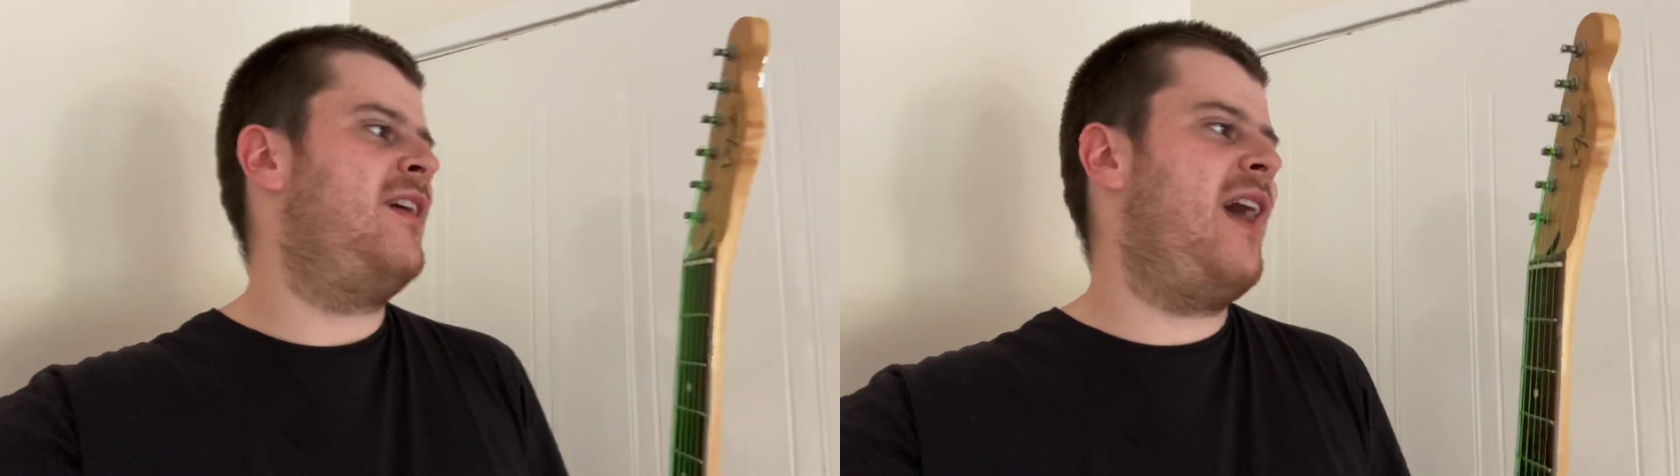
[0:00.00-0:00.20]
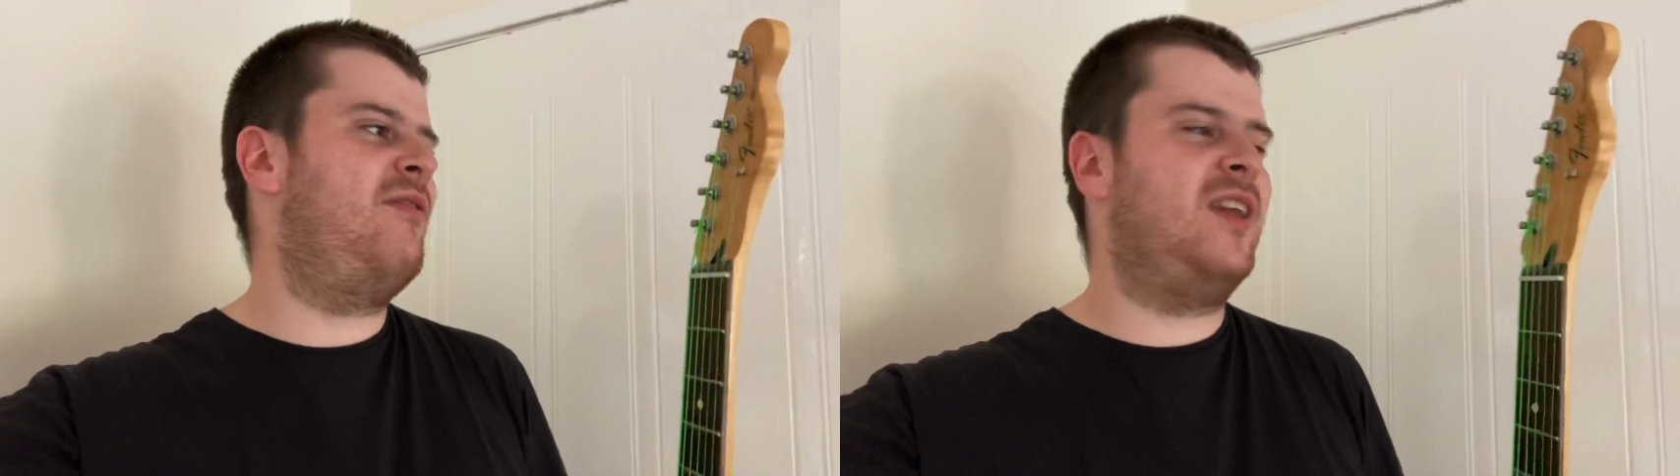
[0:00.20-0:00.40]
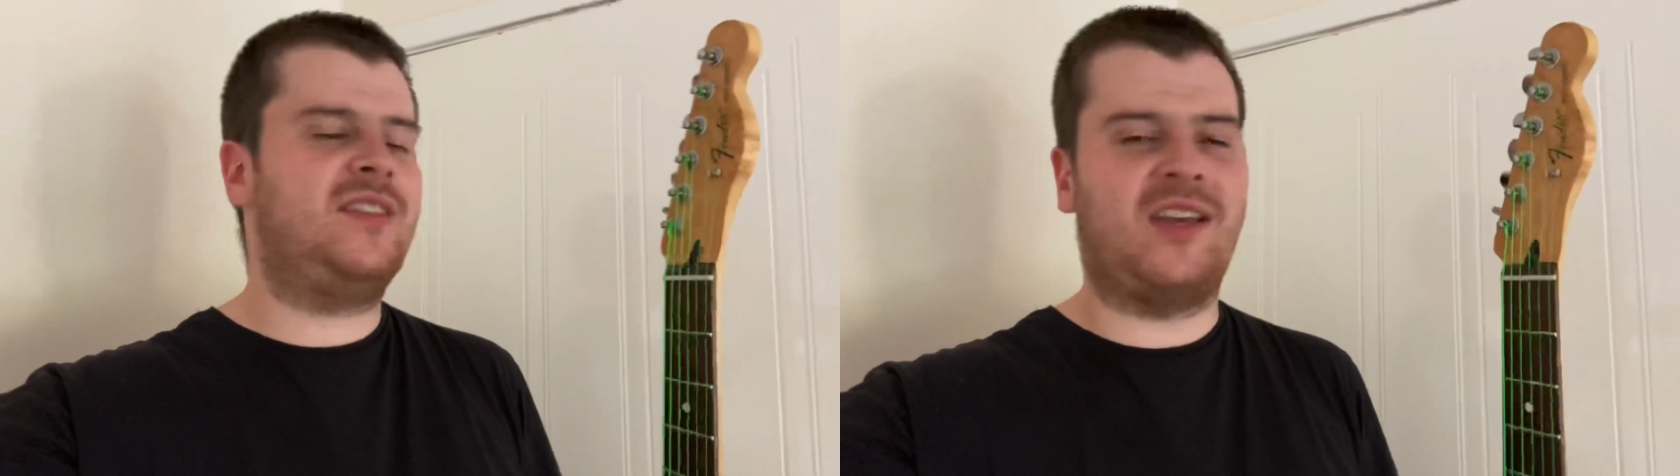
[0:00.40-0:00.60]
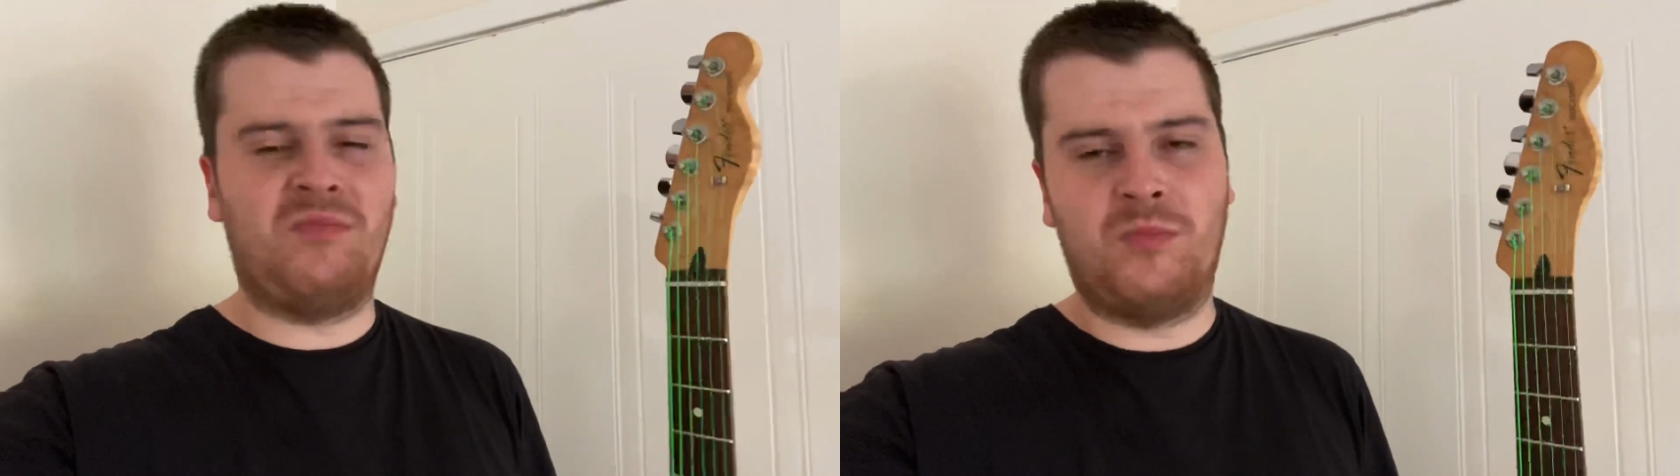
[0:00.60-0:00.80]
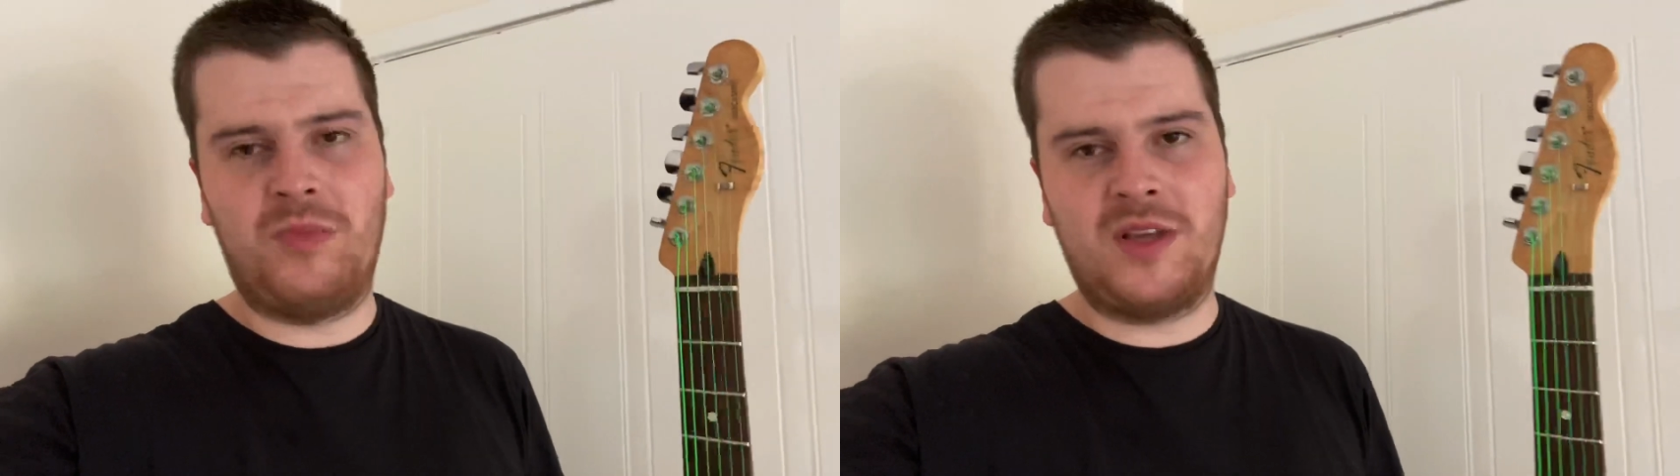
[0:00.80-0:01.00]
every
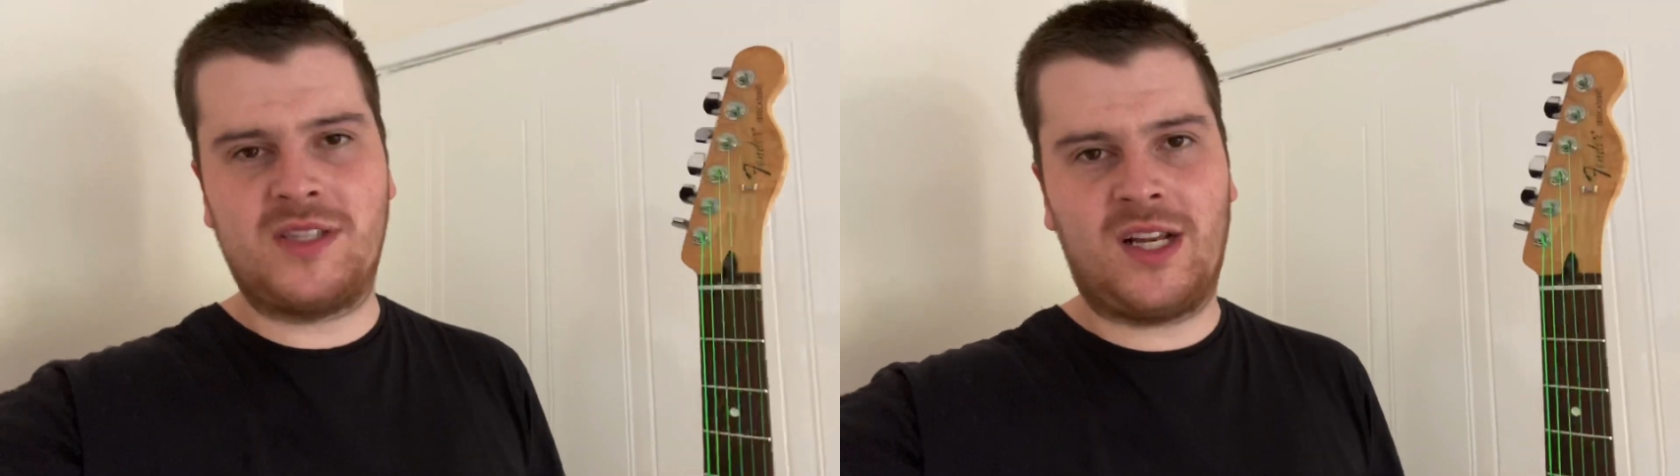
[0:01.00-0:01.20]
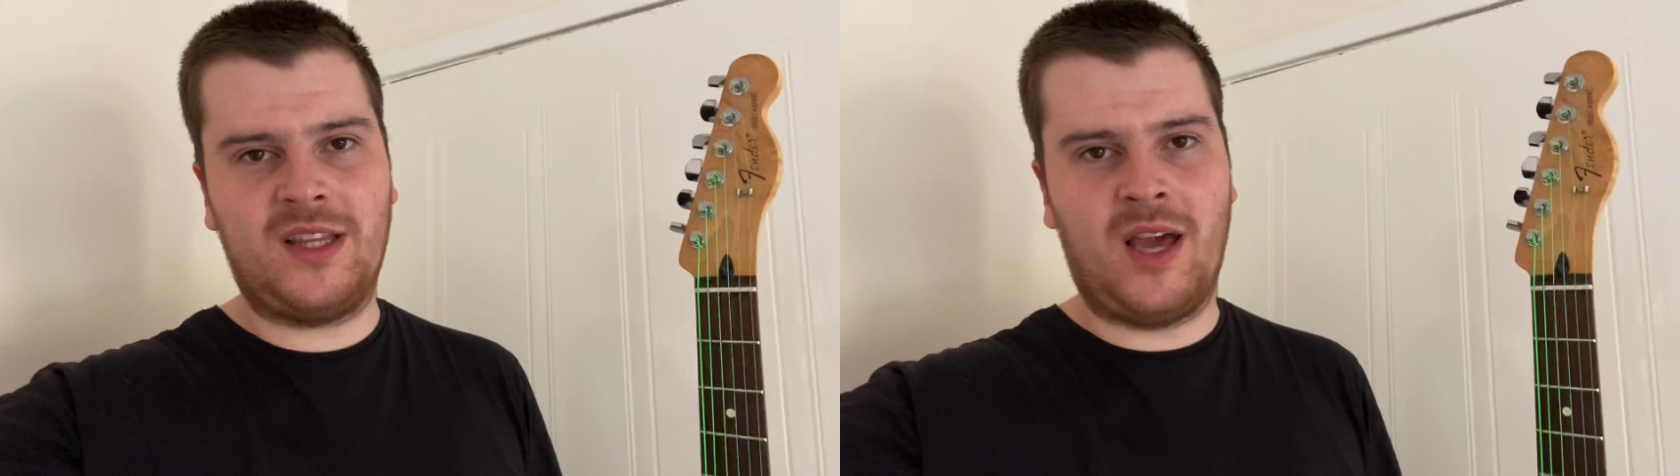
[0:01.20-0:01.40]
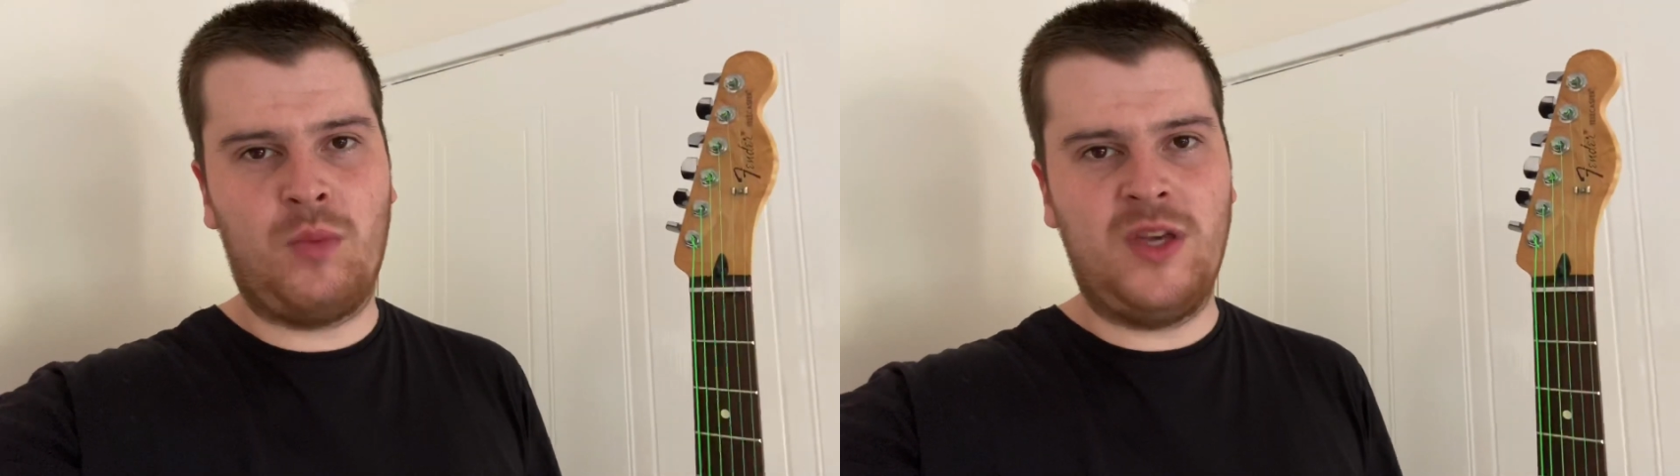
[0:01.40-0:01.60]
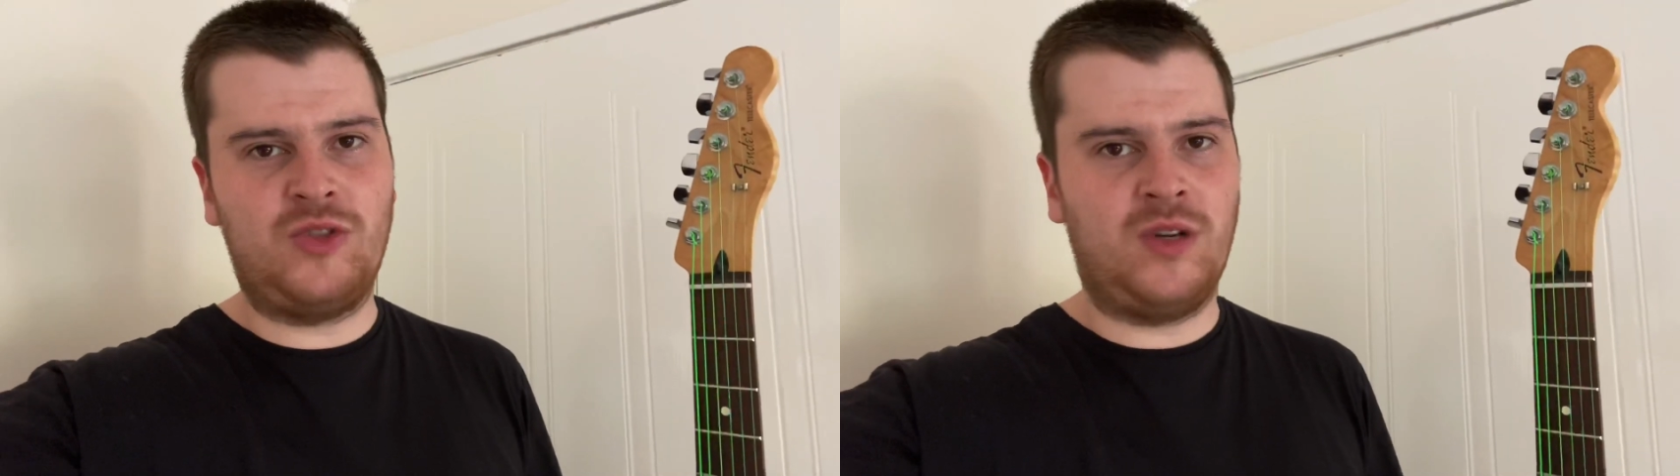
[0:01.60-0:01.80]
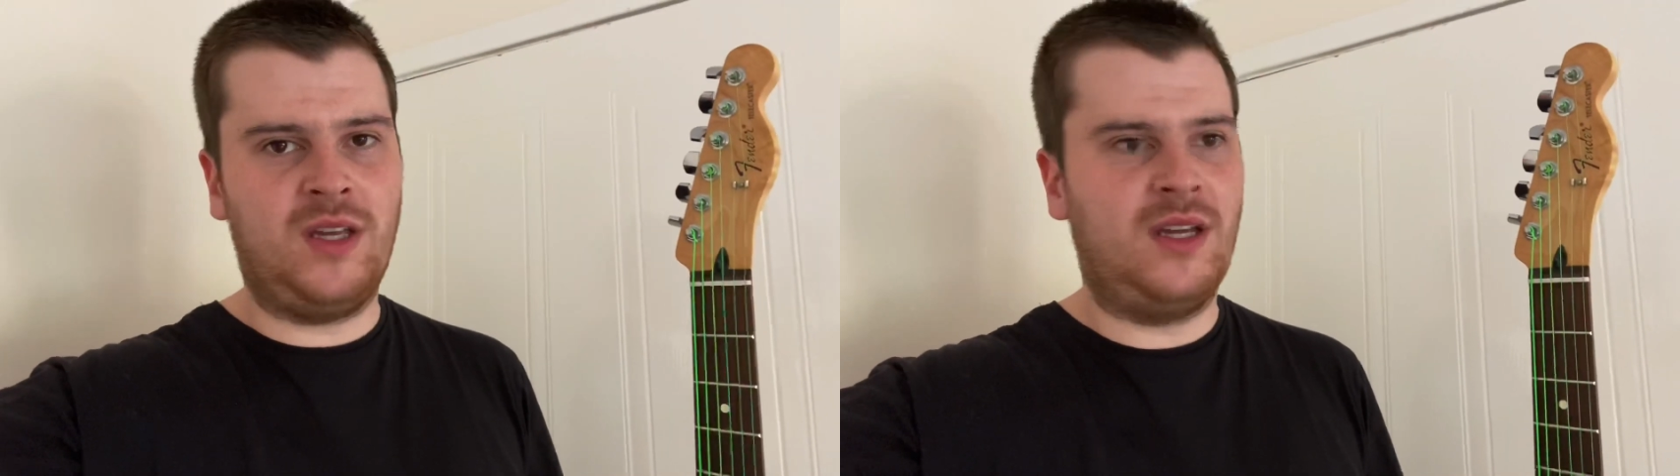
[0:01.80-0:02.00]
time, but it's certainly a wee
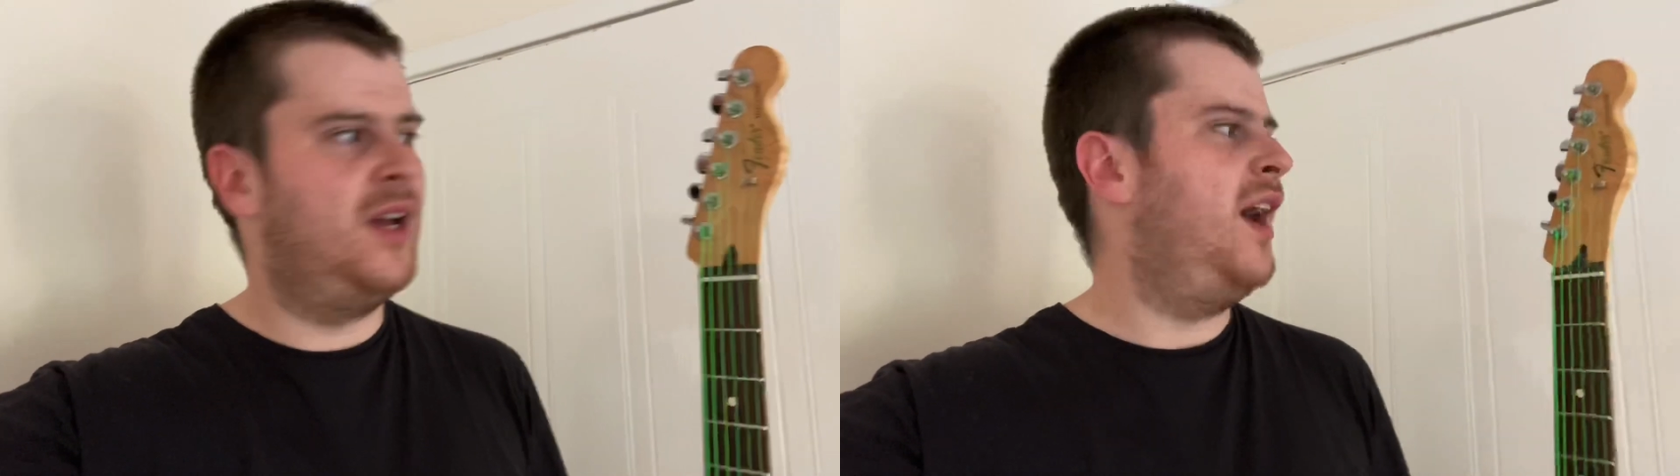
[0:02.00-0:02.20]
treat.